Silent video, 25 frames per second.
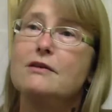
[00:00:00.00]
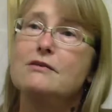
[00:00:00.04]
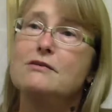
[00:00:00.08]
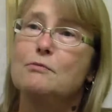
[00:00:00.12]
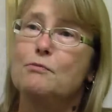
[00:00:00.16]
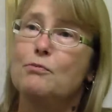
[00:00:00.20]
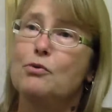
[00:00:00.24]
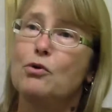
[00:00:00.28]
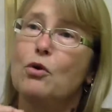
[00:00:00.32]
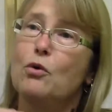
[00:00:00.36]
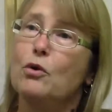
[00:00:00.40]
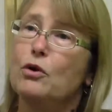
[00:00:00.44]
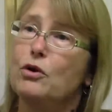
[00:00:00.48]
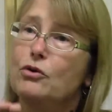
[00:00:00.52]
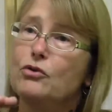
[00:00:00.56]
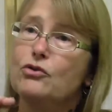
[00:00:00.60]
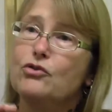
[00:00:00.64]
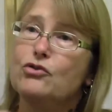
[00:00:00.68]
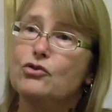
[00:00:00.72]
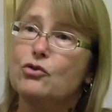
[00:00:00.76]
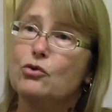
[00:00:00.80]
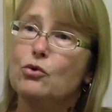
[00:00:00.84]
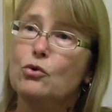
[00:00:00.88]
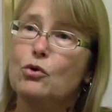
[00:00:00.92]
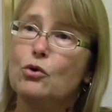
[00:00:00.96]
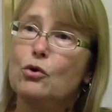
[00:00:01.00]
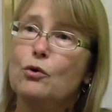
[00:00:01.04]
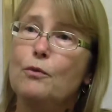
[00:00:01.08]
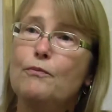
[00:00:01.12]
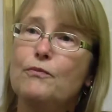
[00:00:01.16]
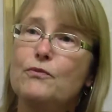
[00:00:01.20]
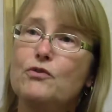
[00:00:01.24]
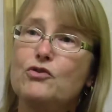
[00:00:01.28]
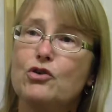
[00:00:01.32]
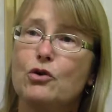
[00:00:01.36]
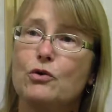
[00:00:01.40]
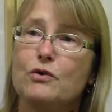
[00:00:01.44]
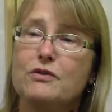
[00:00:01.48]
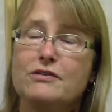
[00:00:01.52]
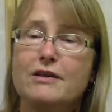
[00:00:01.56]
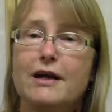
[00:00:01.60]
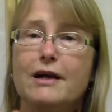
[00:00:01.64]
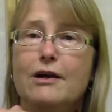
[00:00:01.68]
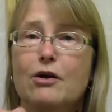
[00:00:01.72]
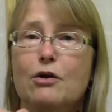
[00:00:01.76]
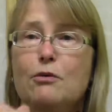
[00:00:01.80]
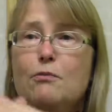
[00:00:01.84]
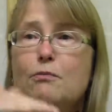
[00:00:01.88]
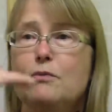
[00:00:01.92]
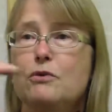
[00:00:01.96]
it's a parochial school, so it's
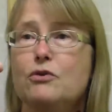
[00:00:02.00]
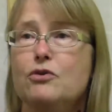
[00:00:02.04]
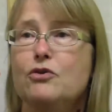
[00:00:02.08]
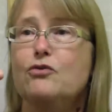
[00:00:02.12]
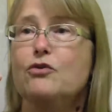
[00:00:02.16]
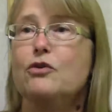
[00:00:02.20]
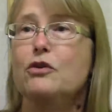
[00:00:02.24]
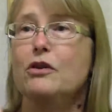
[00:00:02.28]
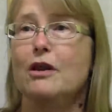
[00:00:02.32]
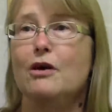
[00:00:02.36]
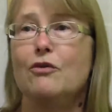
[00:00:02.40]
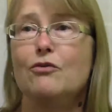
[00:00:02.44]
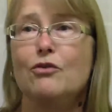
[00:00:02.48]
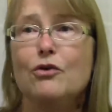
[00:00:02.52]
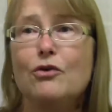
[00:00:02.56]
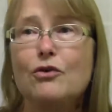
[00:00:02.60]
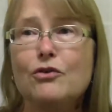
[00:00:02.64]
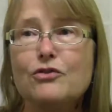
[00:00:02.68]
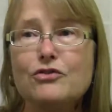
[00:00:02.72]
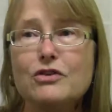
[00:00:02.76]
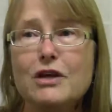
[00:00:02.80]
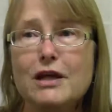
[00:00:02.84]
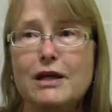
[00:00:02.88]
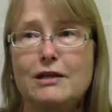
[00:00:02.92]
like on different levels.